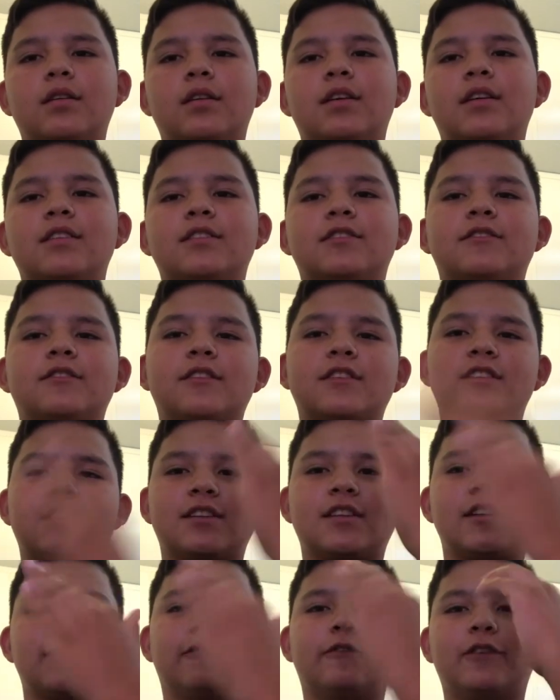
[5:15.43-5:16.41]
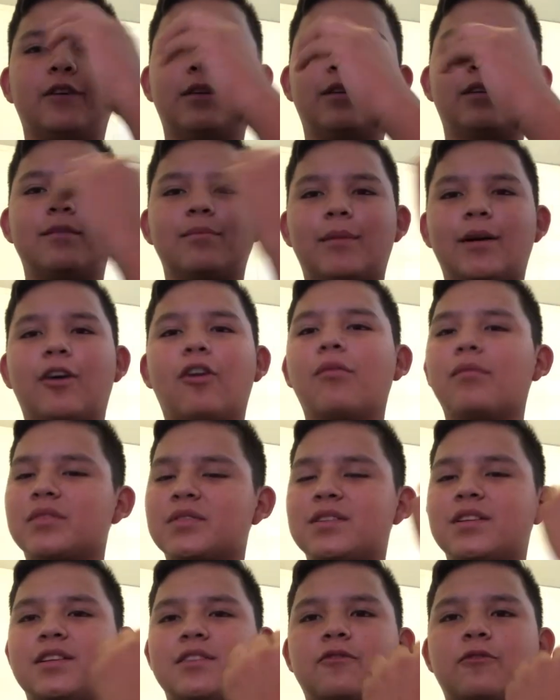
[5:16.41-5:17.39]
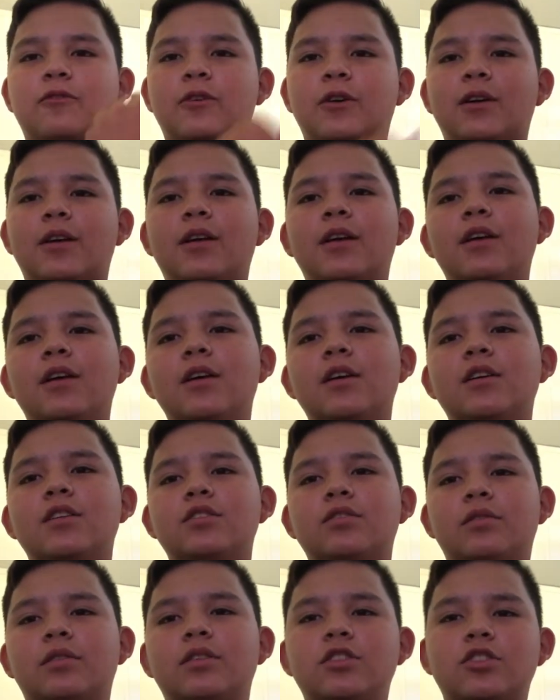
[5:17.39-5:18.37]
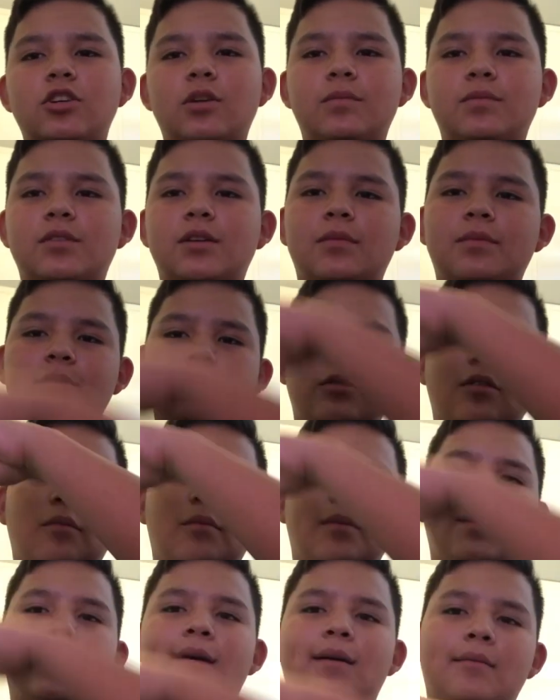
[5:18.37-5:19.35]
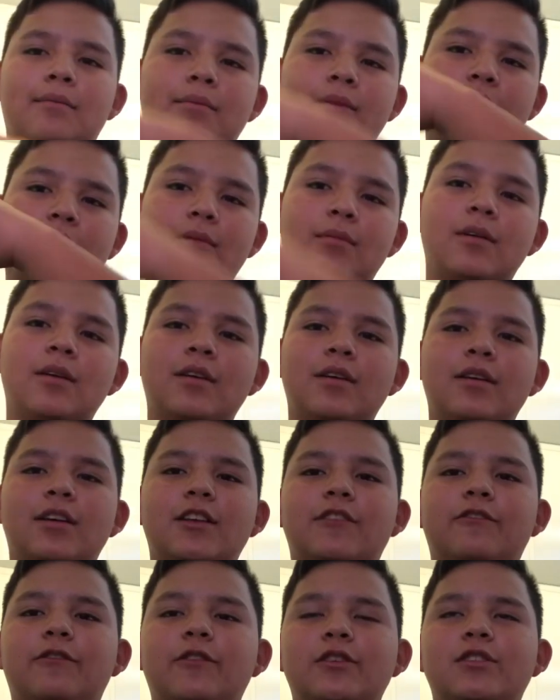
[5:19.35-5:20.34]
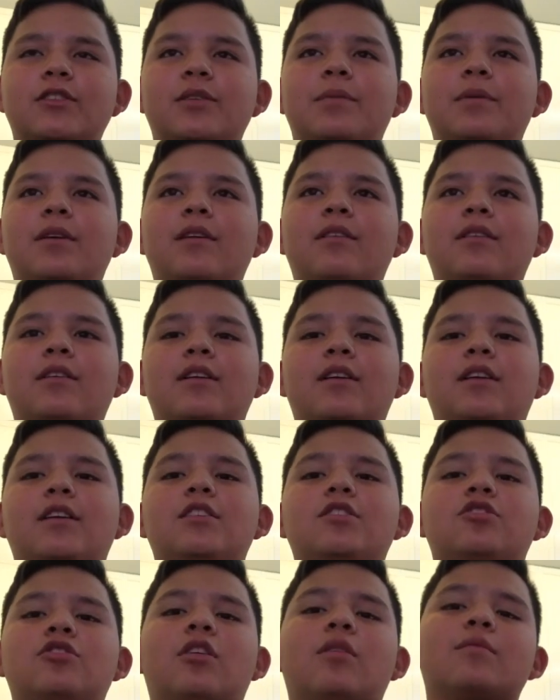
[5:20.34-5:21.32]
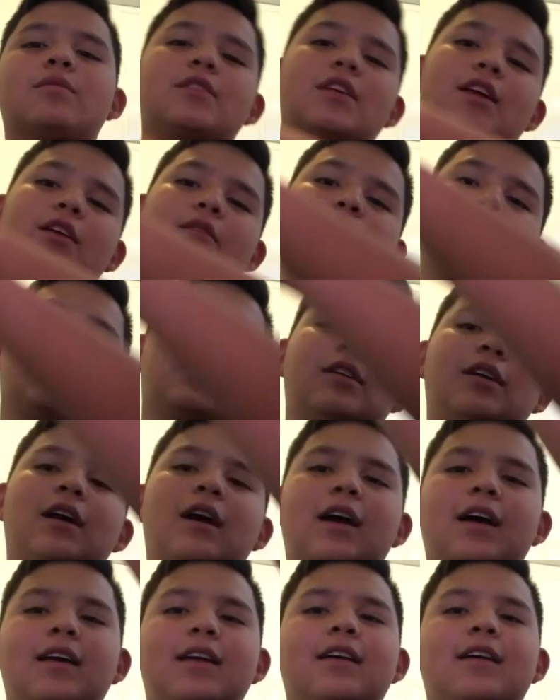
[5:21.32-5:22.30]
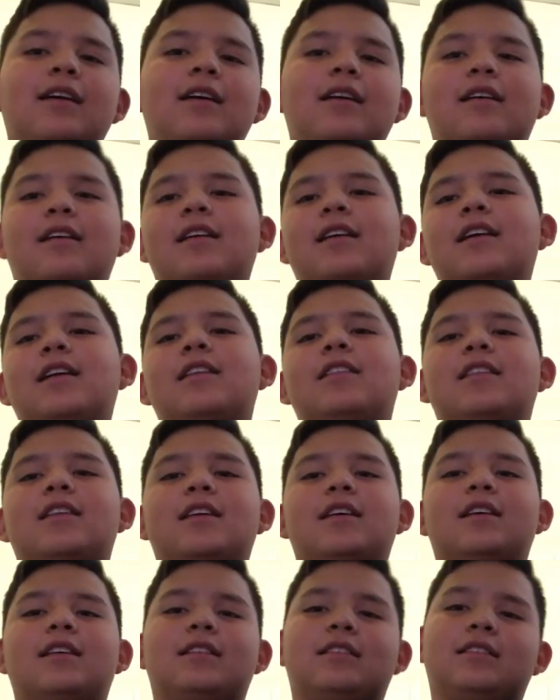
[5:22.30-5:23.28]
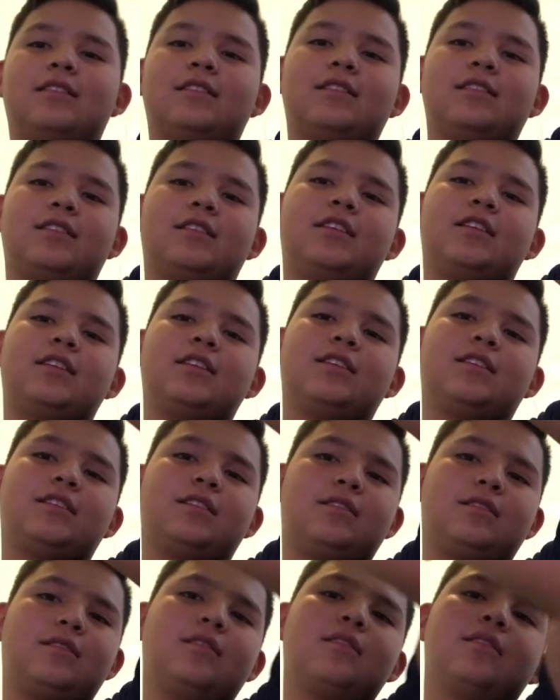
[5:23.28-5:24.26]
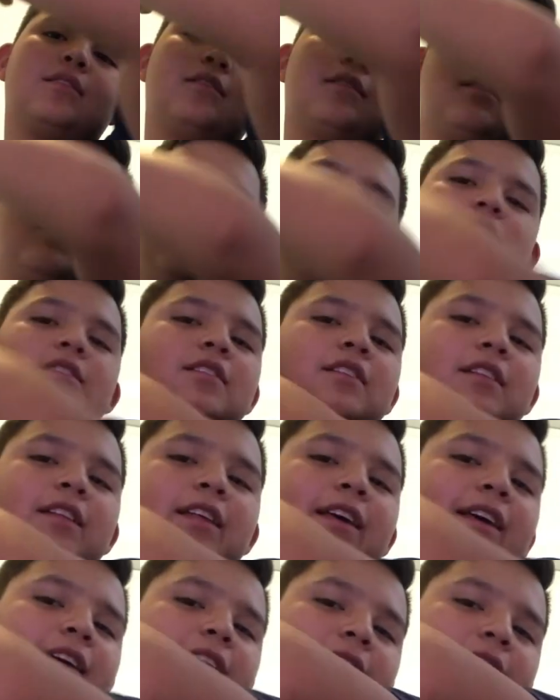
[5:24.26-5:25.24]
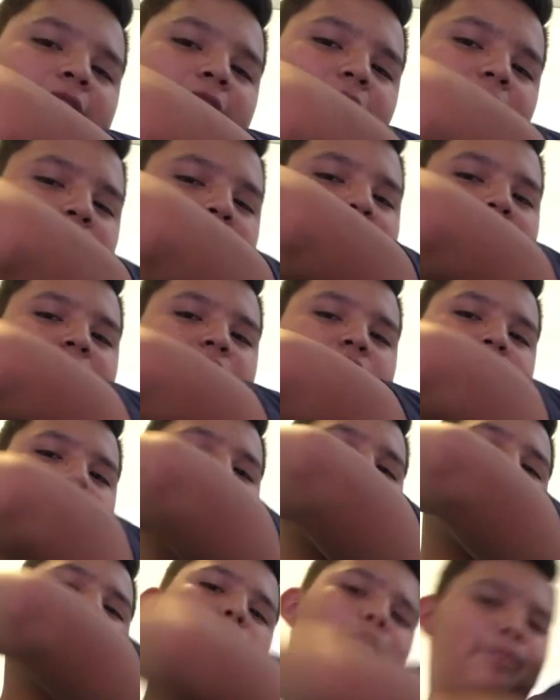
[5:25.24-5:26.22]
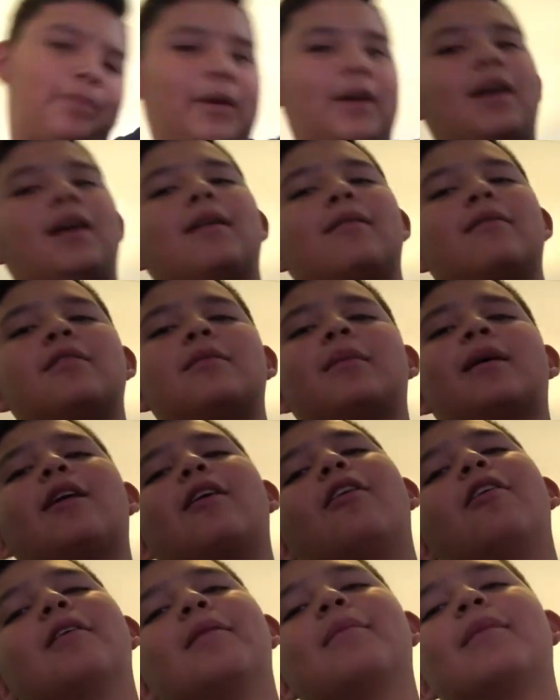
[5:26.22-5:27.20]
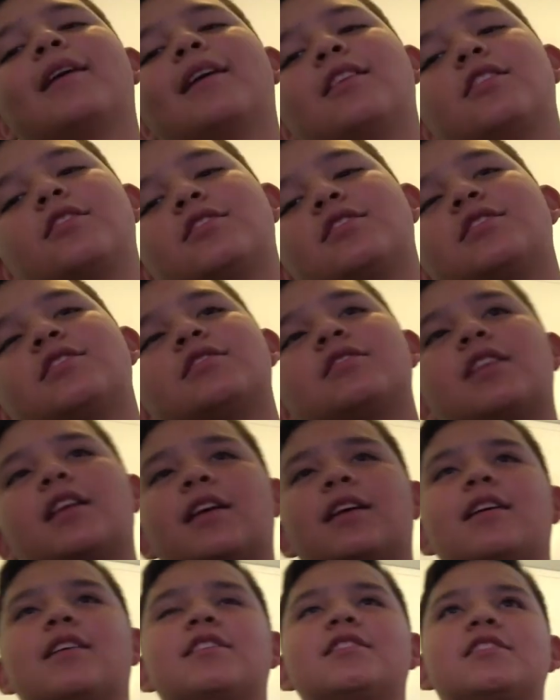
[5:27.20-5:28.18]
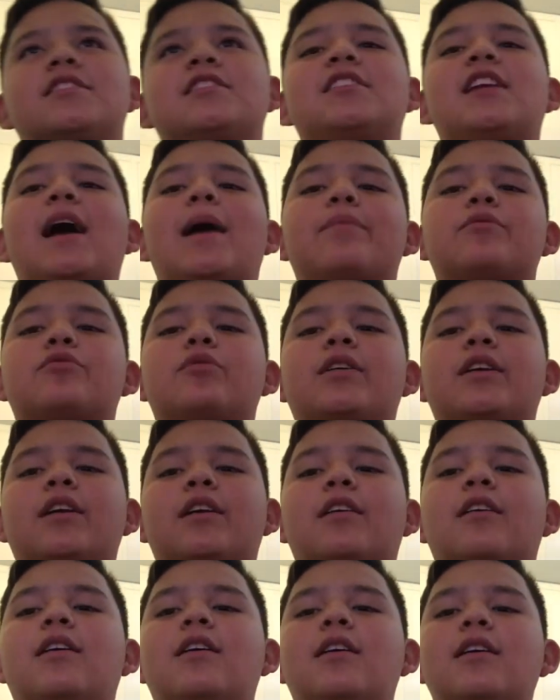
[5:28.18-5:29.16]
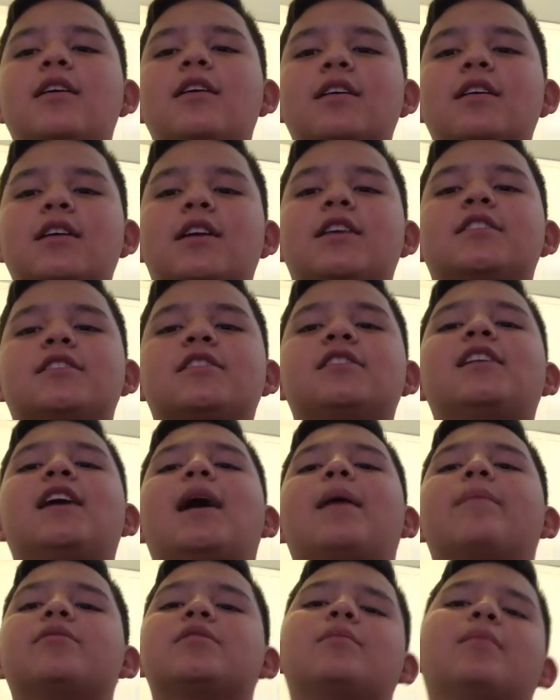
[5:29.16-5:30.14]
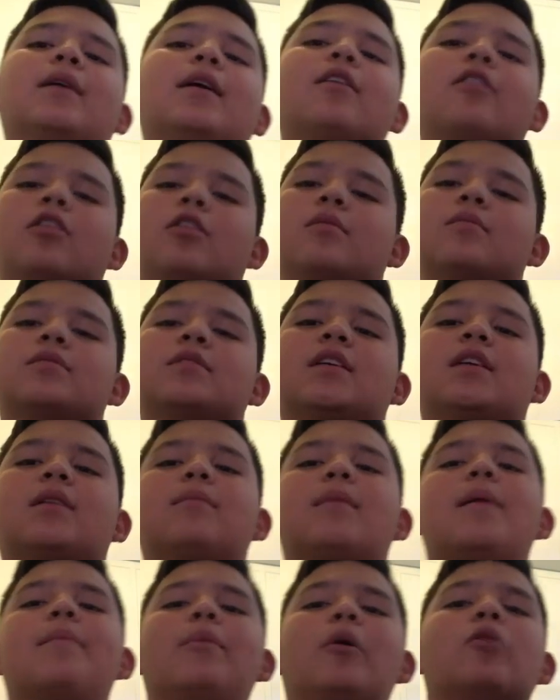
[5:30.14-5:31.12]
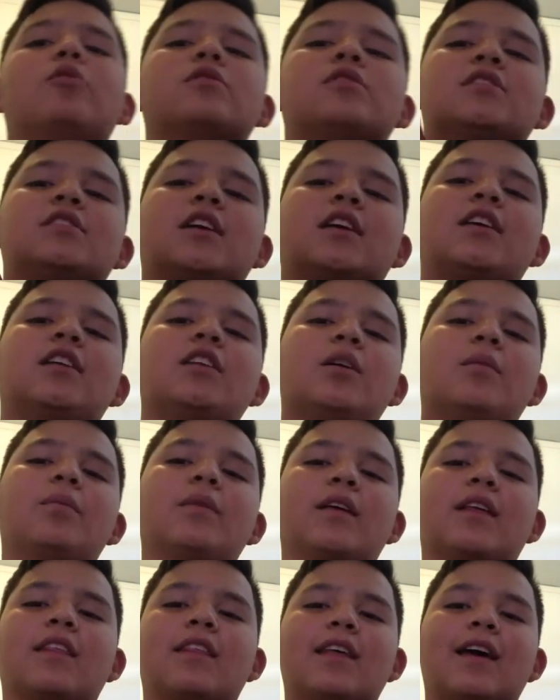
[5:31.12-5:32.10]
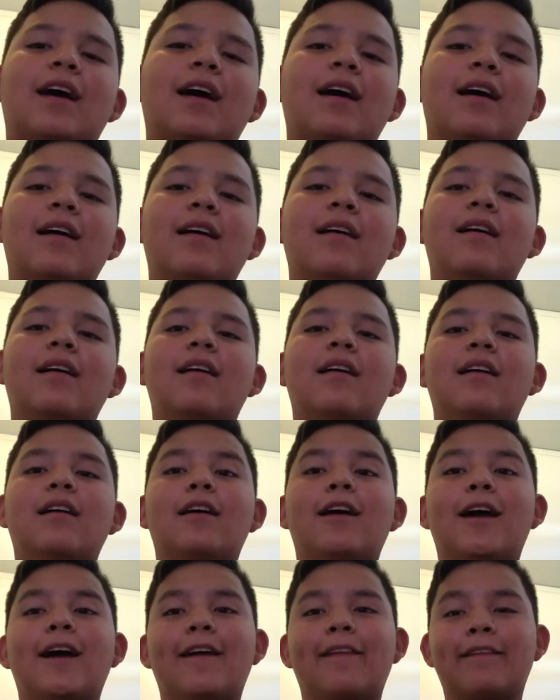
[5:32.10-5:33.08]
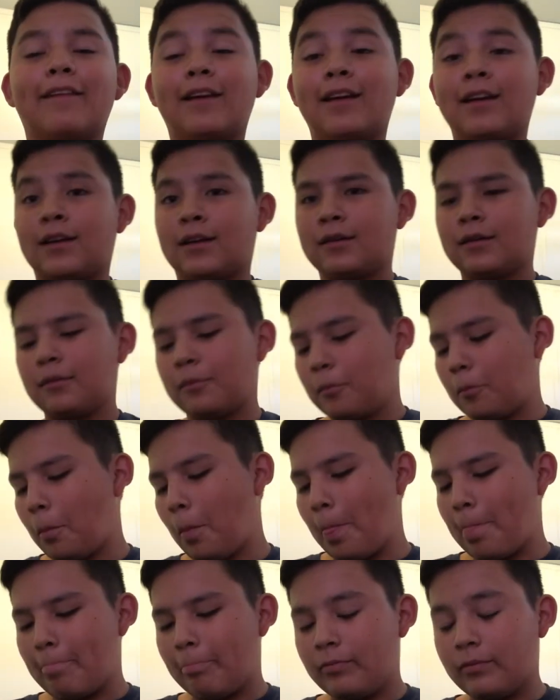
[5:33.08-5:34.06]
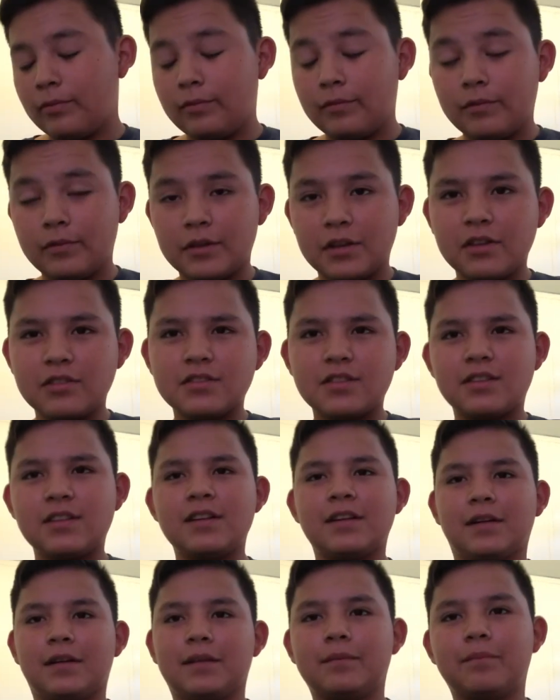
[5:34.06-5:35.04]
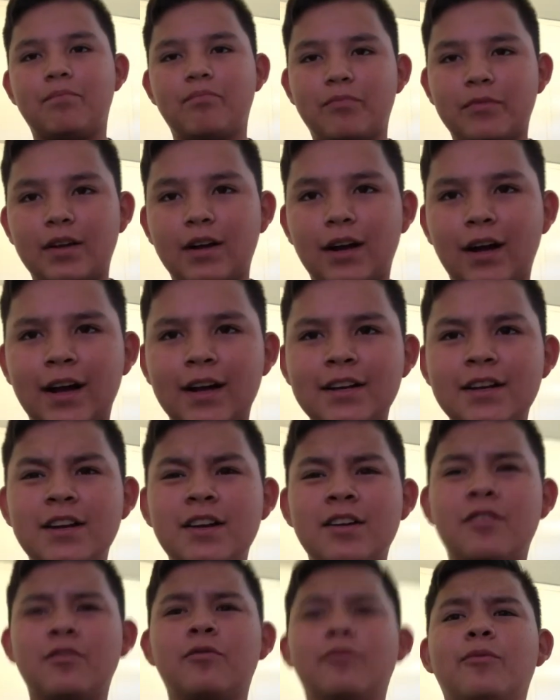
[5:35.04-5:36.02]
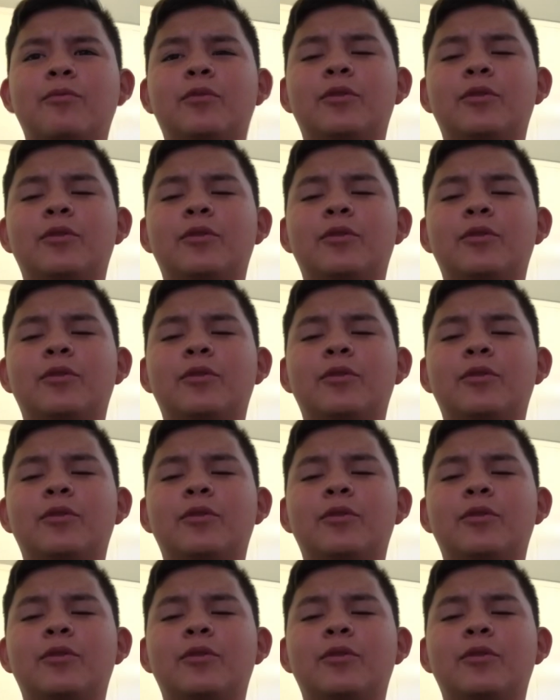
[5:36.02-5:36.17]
This is his foot. My arm was his foot. So he jumps up. He's all bam, bam. His foot's up here. He jumps like really high, and then his leg lands right here, bam, and my arm like just like it snaps right here. It snaps, and my arm's like my bone's sticking up like that, and like here's the thing, I didn't